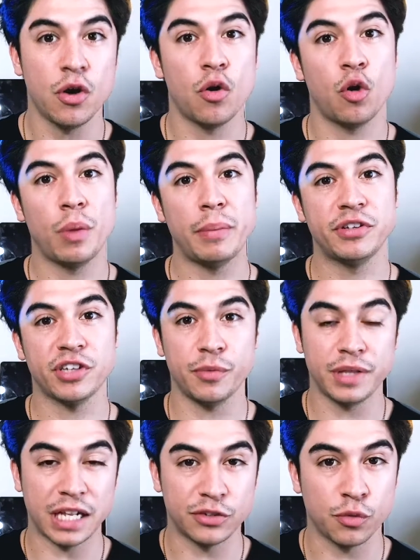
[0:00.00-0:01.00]
or maybe someone
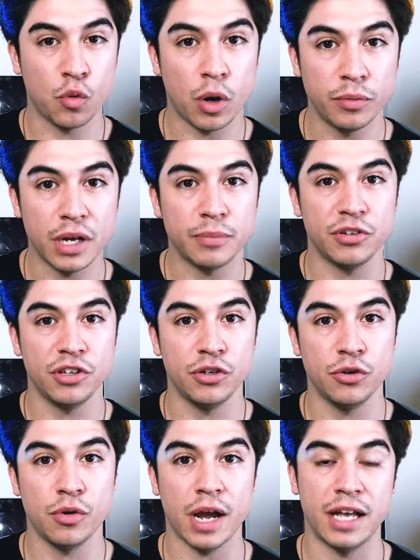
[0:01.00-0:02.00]
that's warmed up to
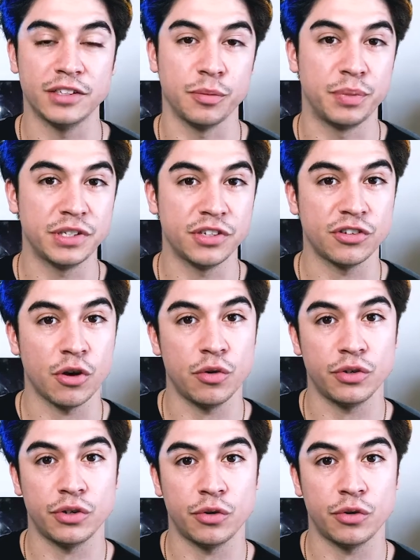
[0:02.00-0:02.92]
you as a business owner,